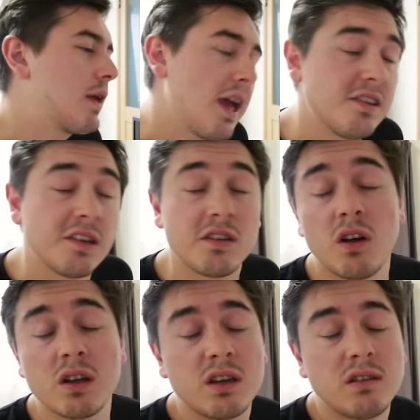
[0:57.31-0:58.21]
I guess it's
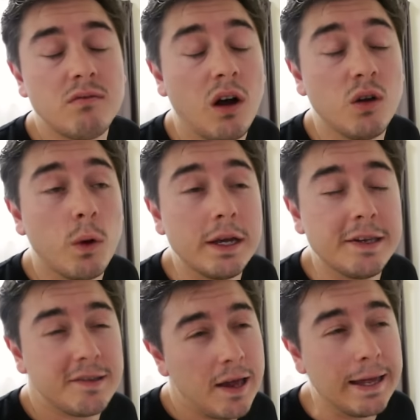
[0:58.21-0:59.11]
like I
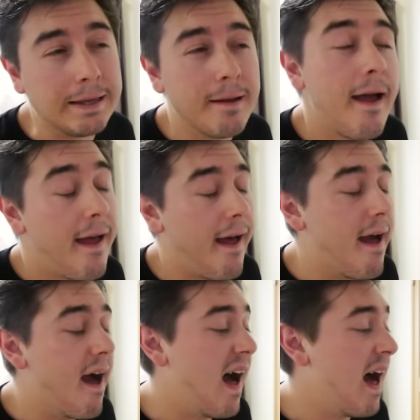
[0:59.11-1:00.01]
always say,
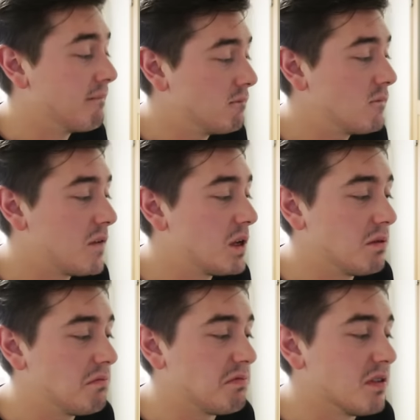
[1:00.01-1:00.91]

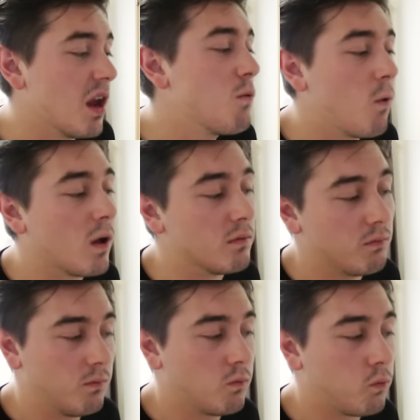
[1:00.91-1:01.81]
no
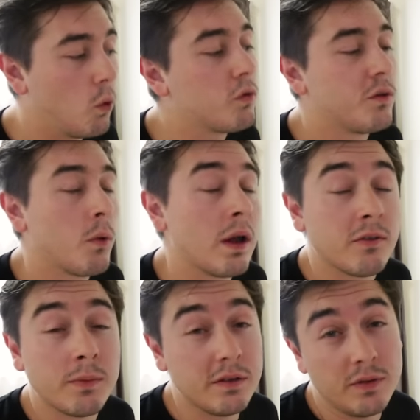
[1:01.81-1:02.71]
one walks away
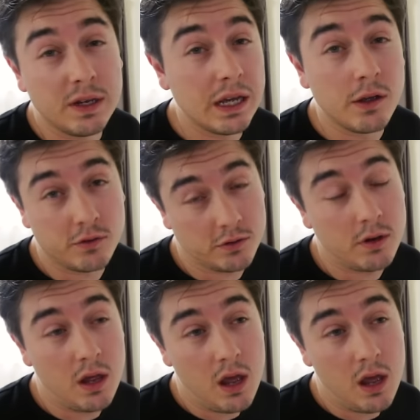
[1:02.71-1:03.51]
from these videos